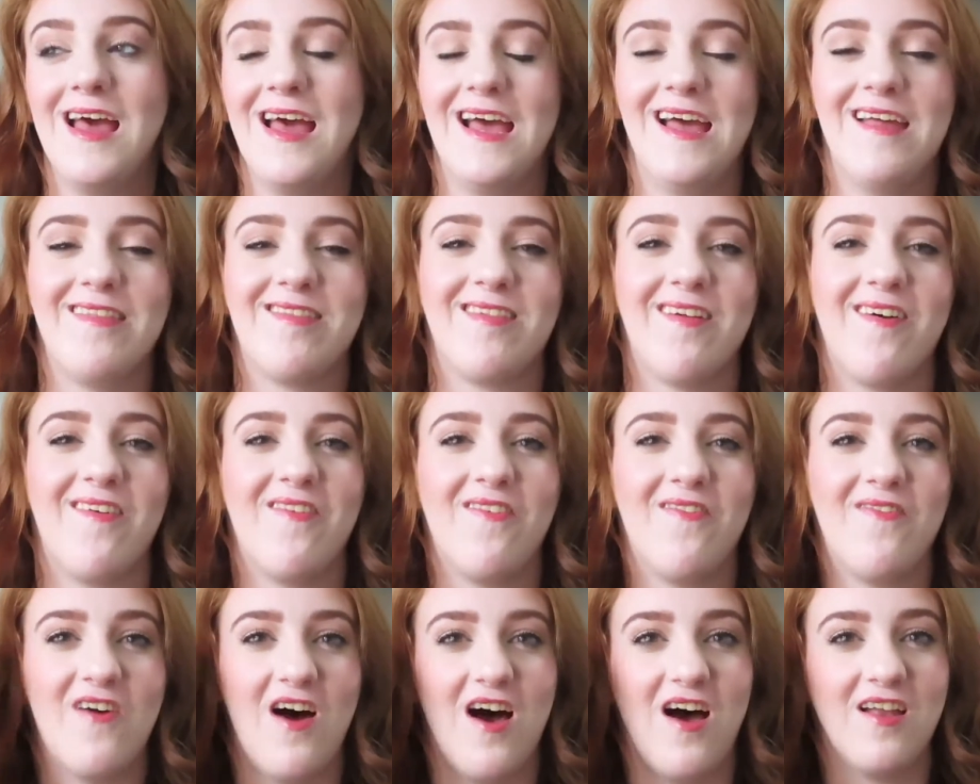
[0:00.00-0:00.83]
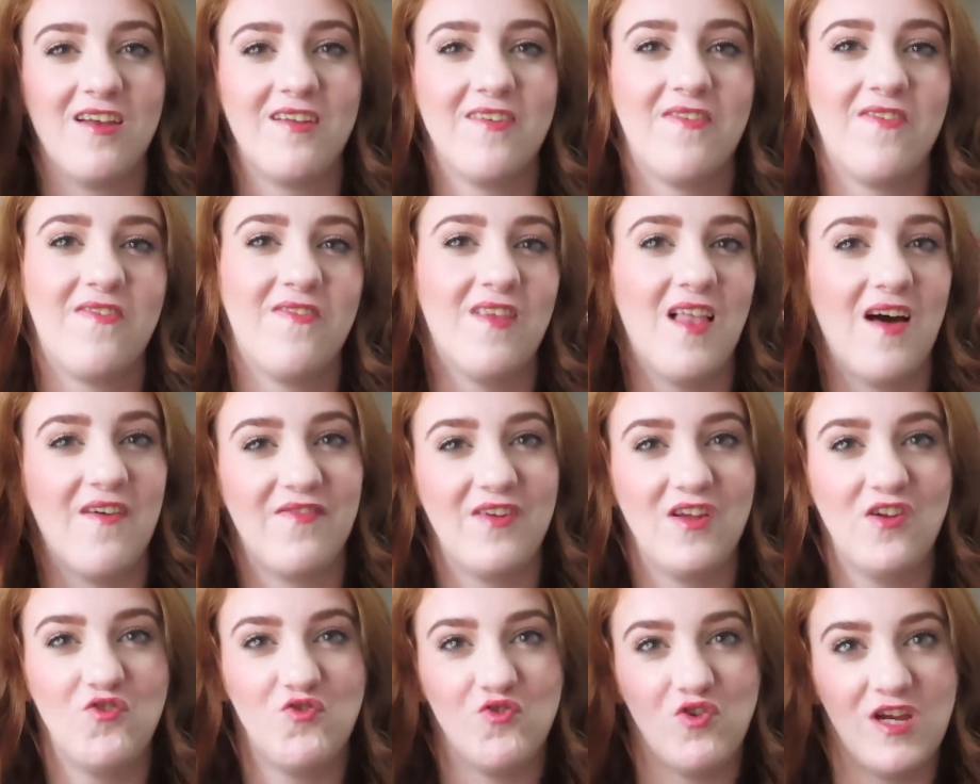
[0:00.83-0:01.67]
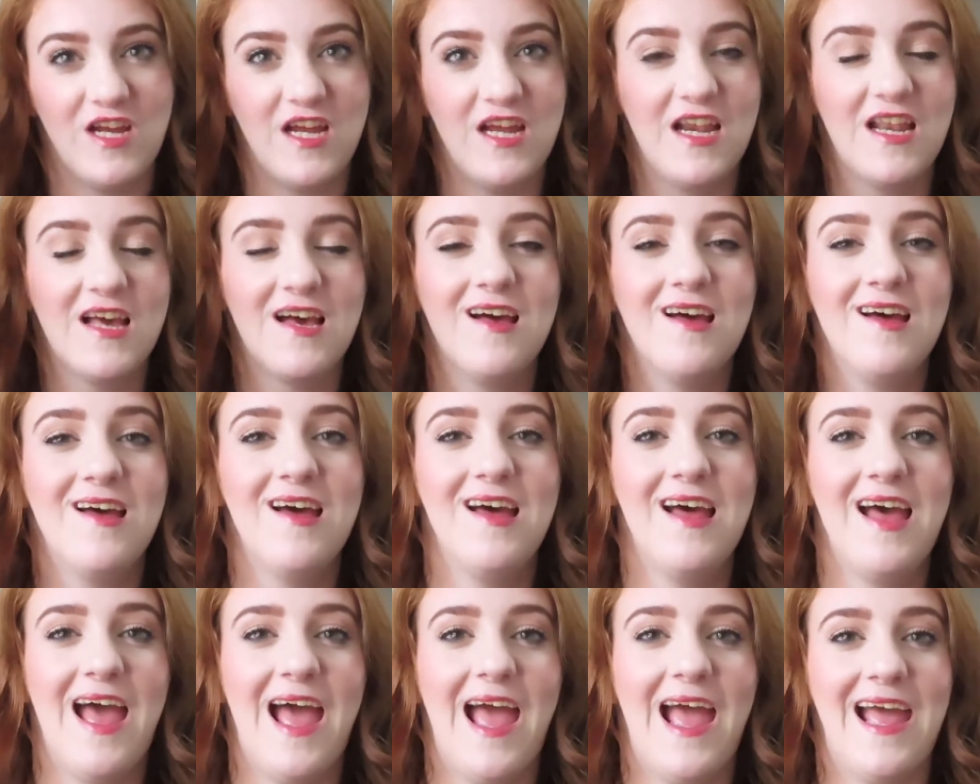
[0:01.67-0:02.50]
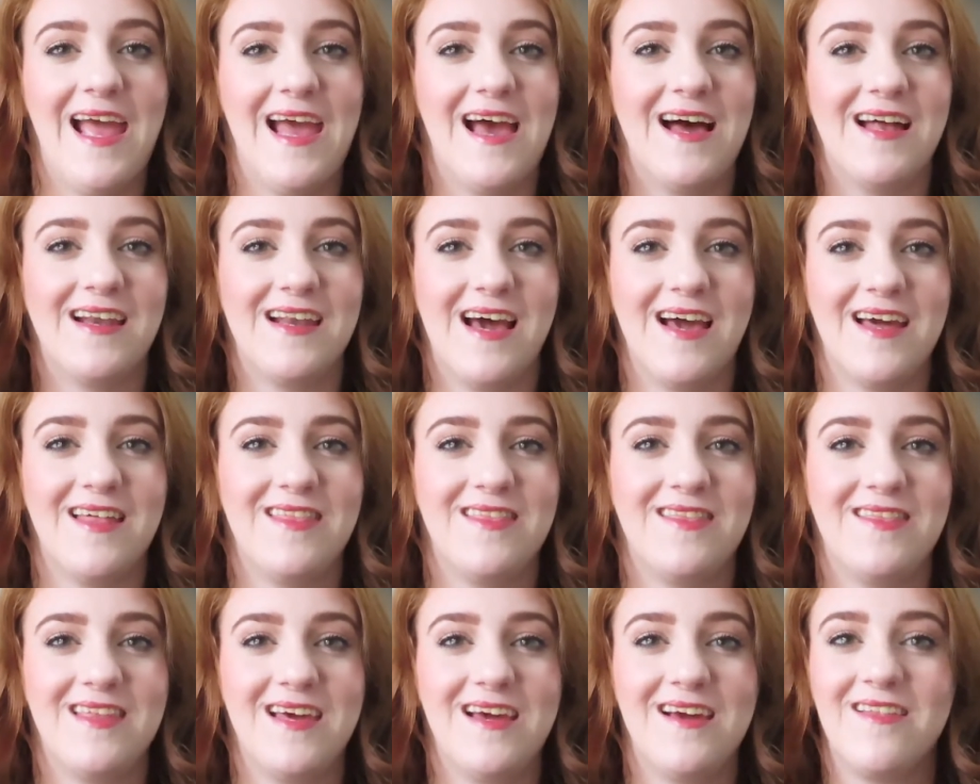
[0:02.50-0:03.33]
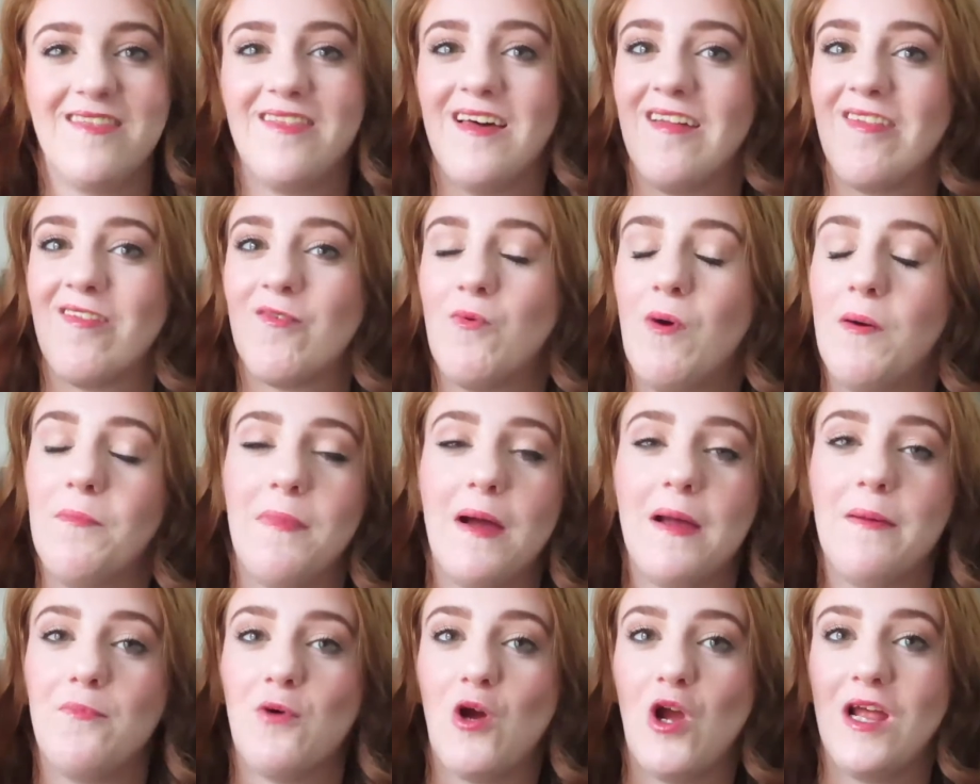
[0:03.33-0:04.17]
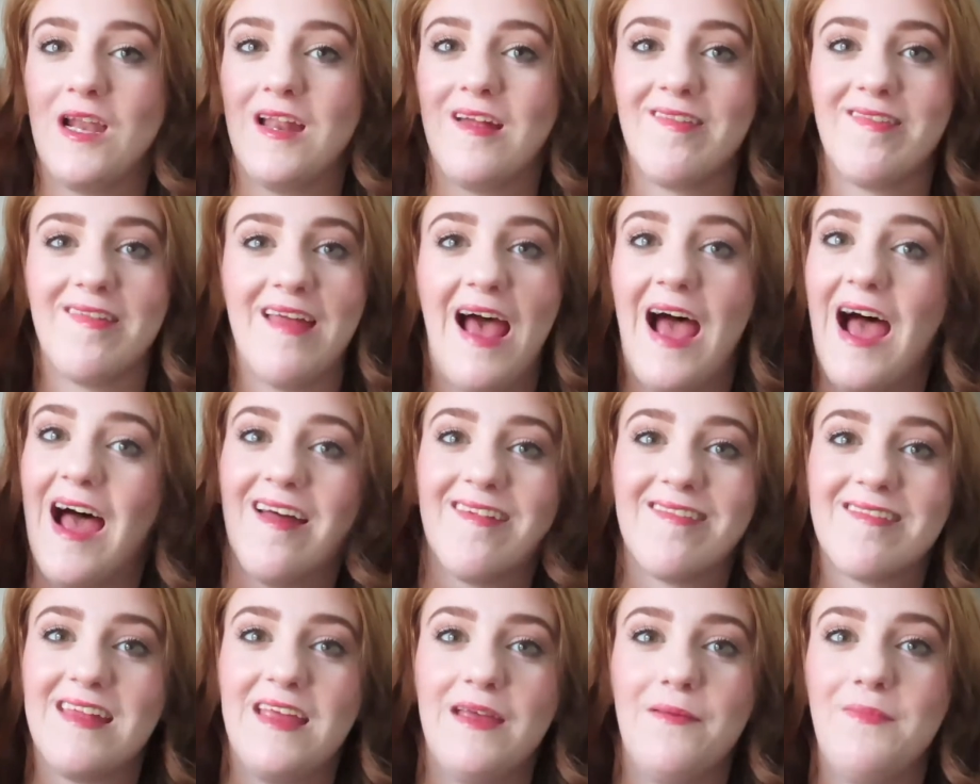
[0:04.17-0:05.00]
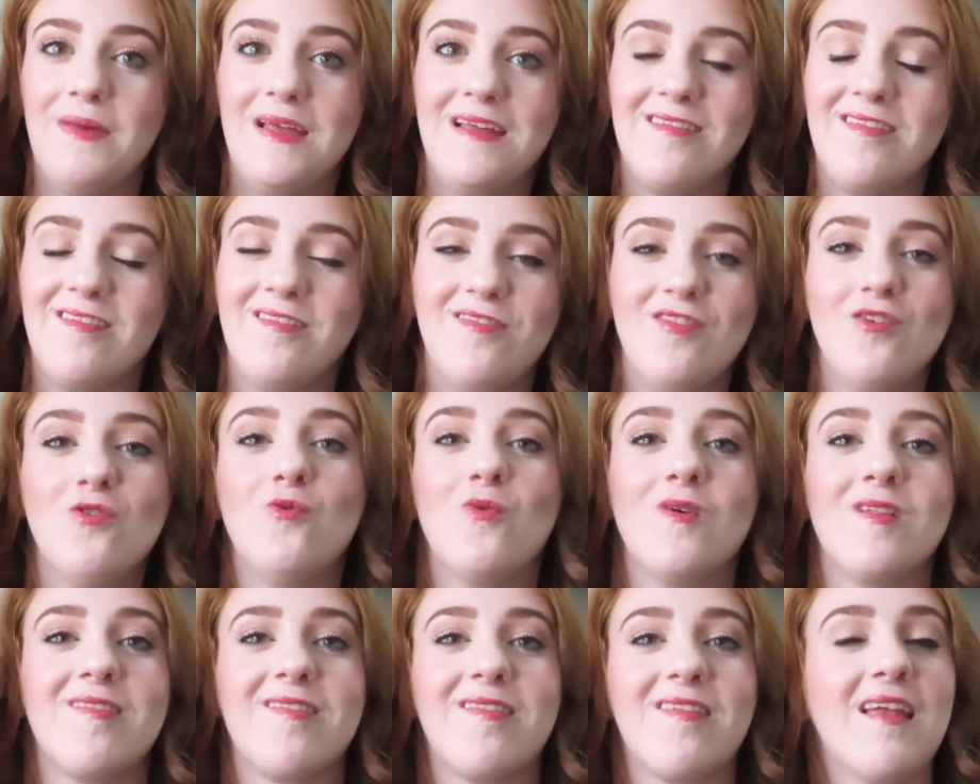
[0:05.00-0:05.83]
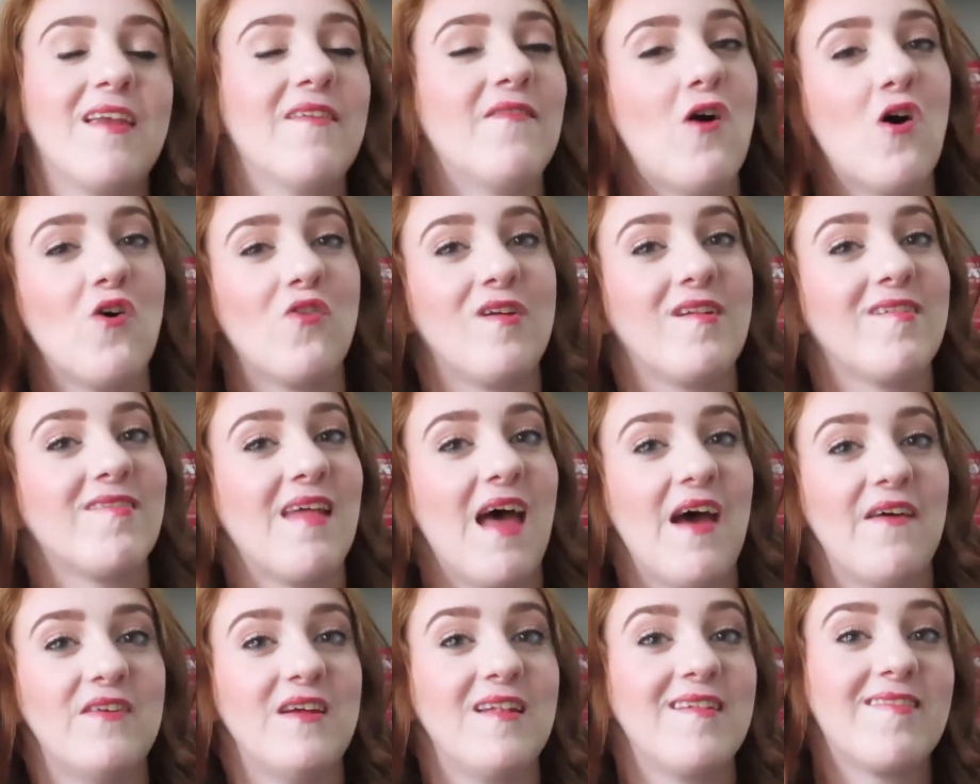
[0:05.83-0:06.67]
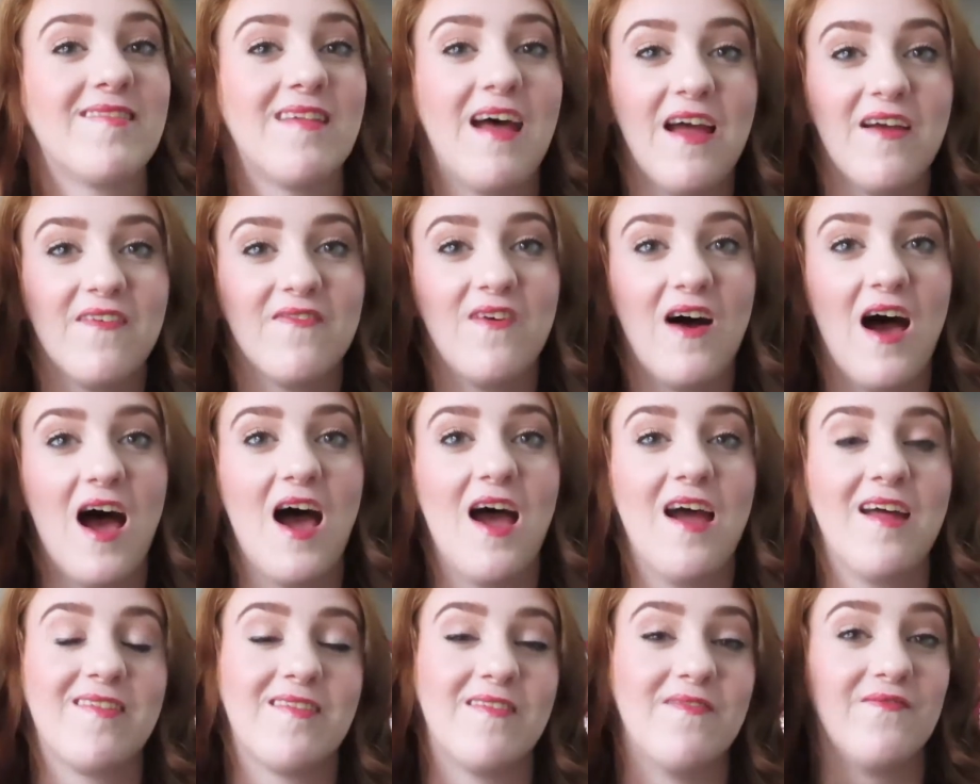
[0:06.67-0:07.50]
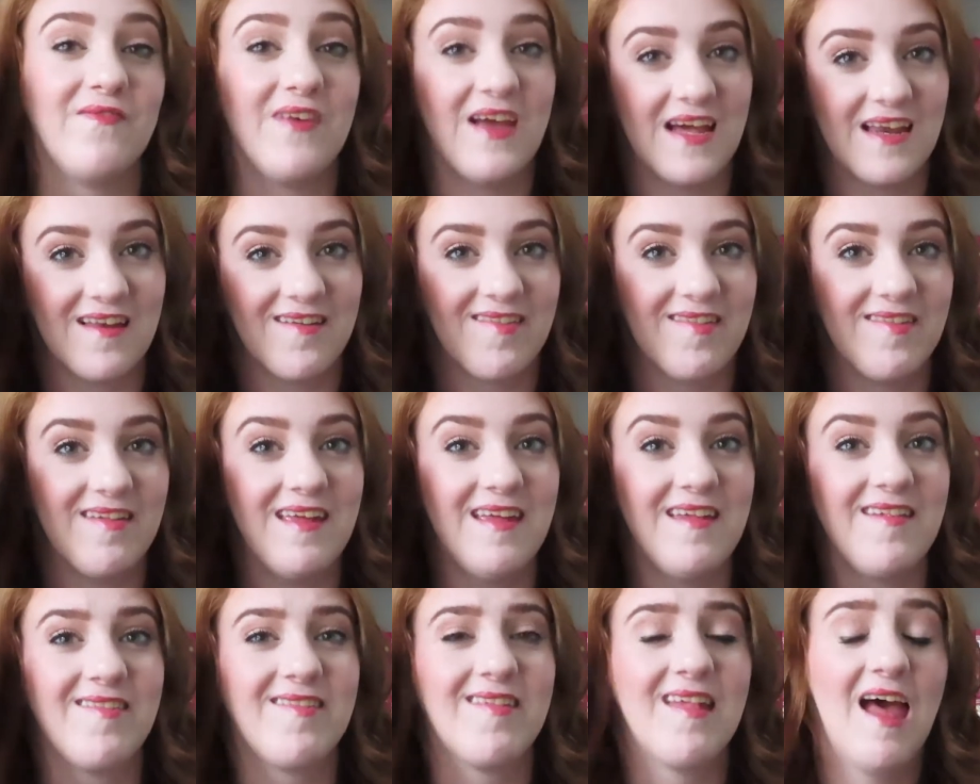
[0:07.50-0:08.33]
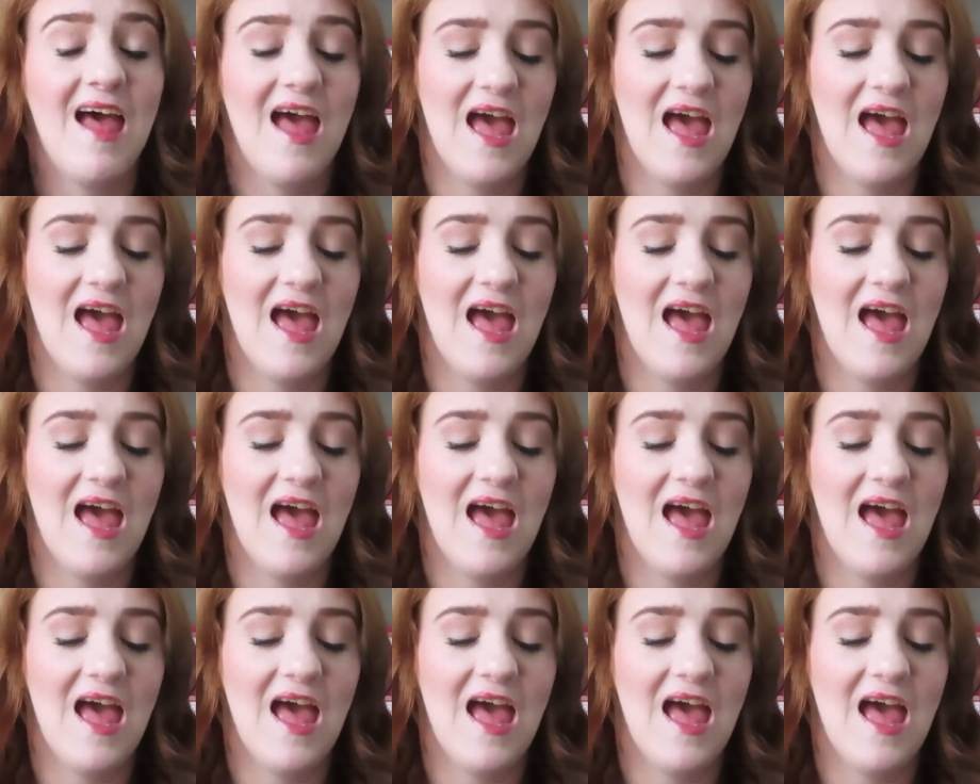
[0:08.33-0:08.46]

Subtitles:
It's a fun, fluffy read, and I think that's what my brain is asking me to do instead of all these heavy sci-fis and fantasies,